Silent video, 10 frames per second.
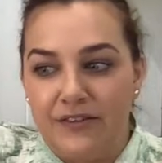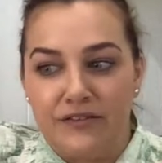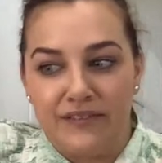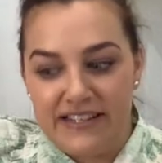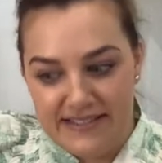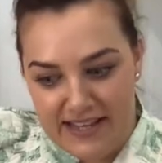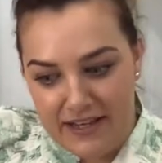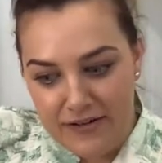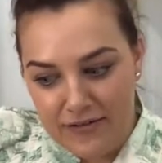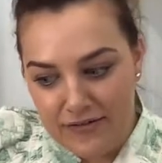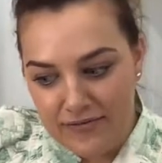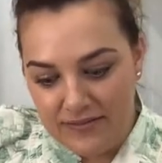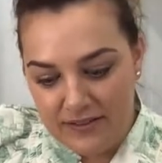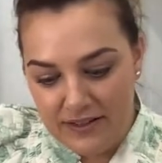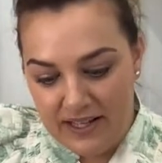for resale
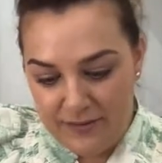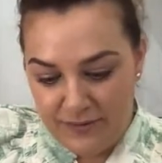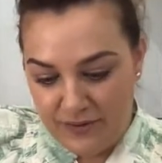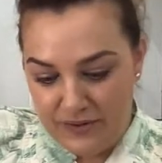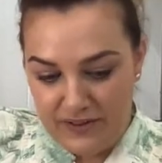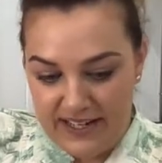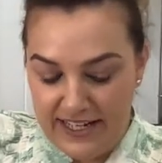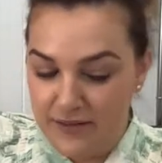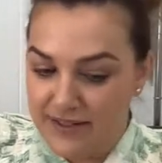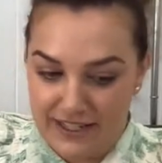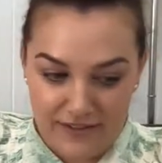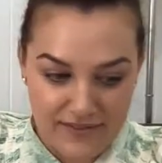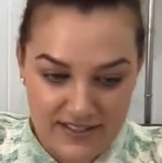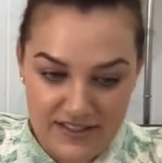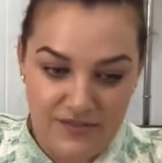for anyone
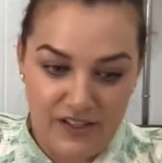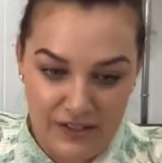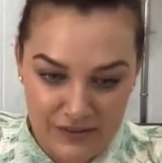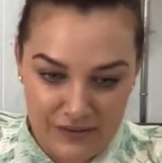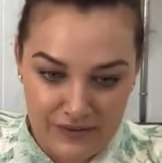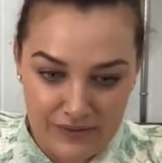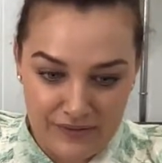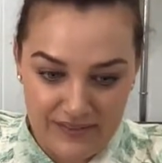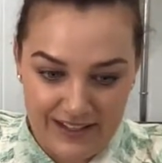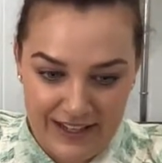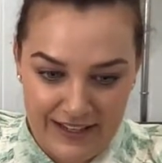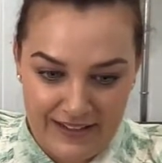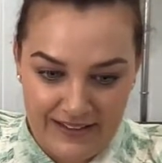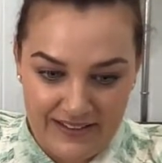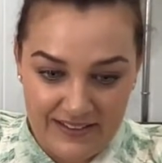else. It's for you.
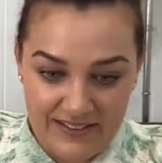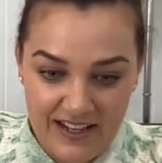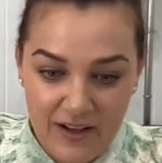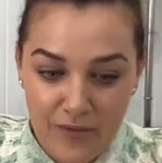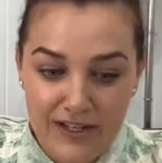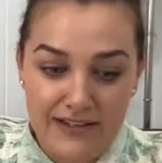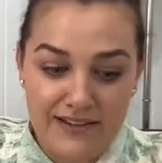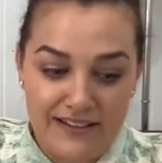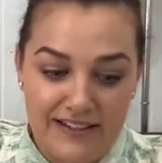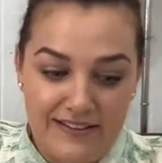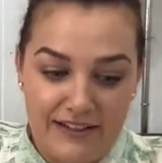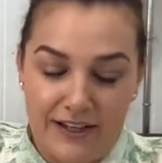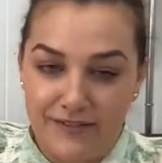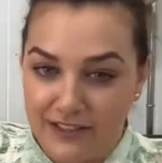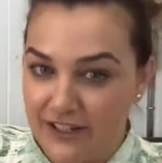And one of the things that
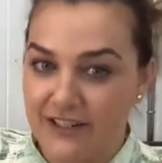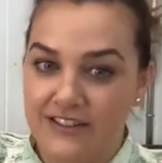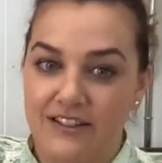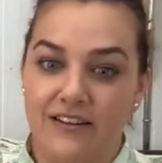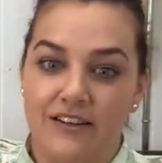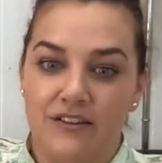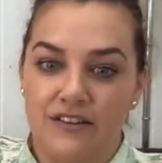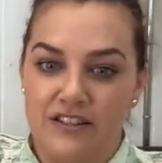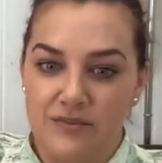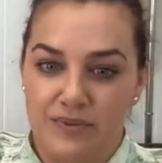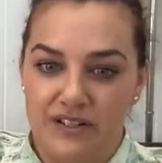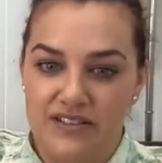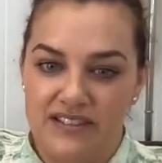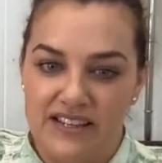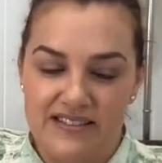I've learned going through this
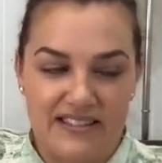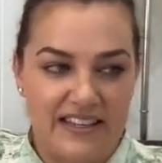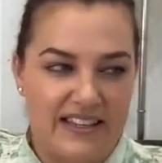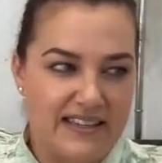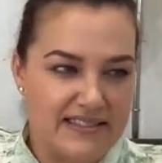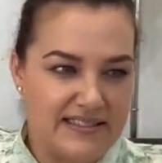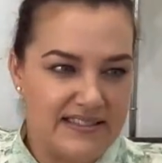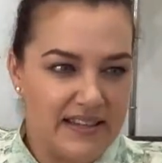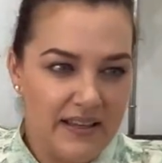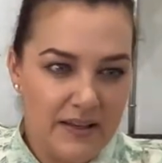process is